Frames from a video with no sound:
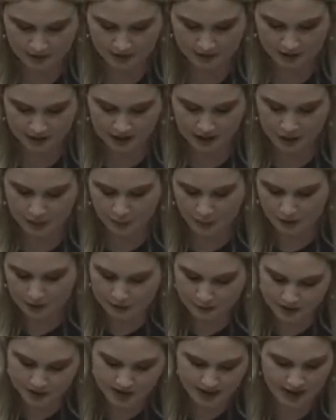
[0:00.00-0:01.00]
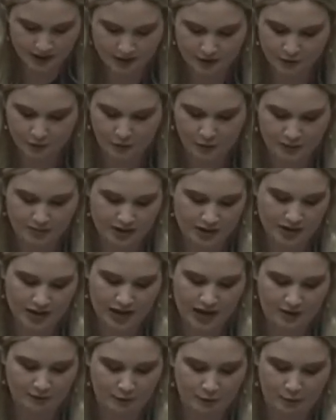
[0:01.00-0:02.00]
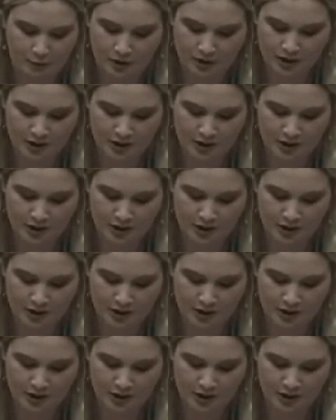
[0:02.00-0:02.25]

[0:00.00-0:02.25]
81% of women have reported